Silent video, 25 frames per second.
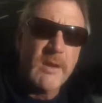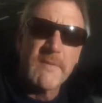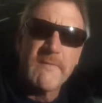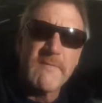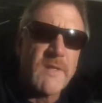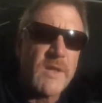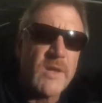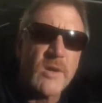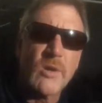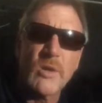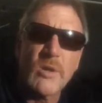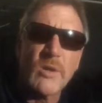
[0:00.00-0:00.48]
but all
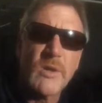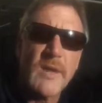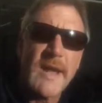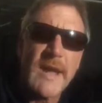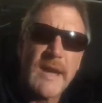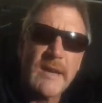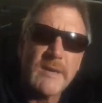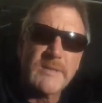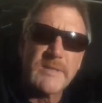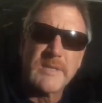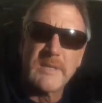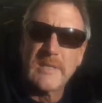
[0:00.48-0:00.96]
of the old
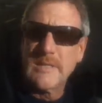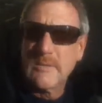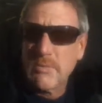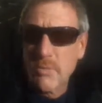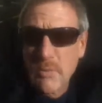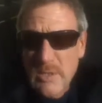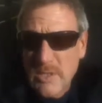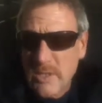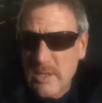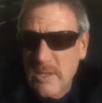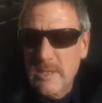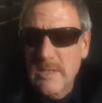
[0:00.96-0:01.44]
houses,
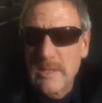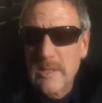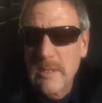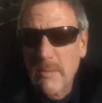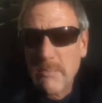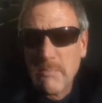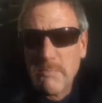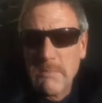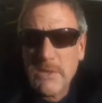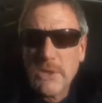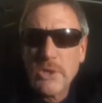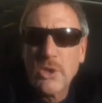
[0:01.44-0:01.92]
which is
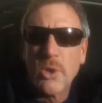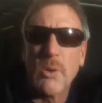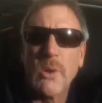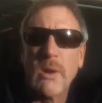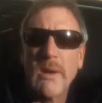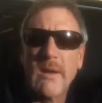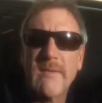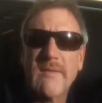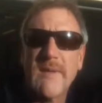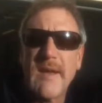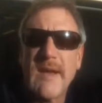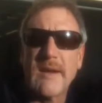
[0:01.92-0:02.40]
the
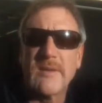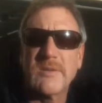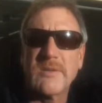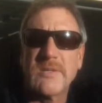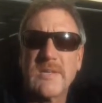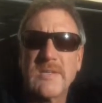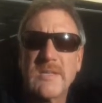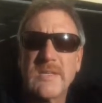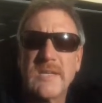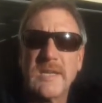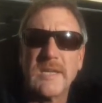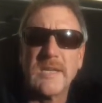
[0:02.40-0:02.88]
majority of
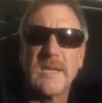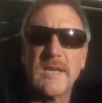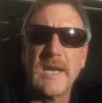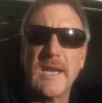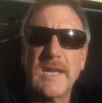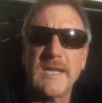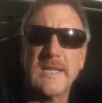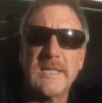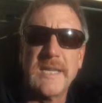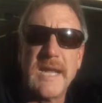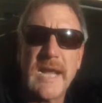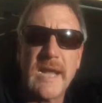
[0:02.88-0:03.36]
houses in
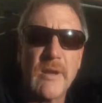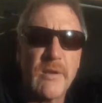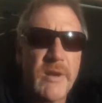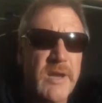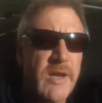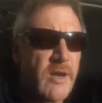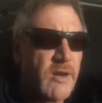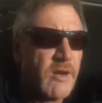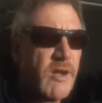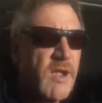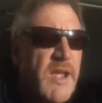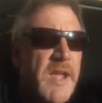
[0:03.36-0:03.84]
town
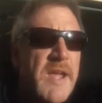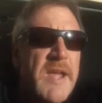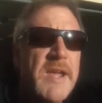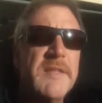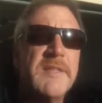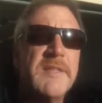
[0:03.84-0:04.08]
here,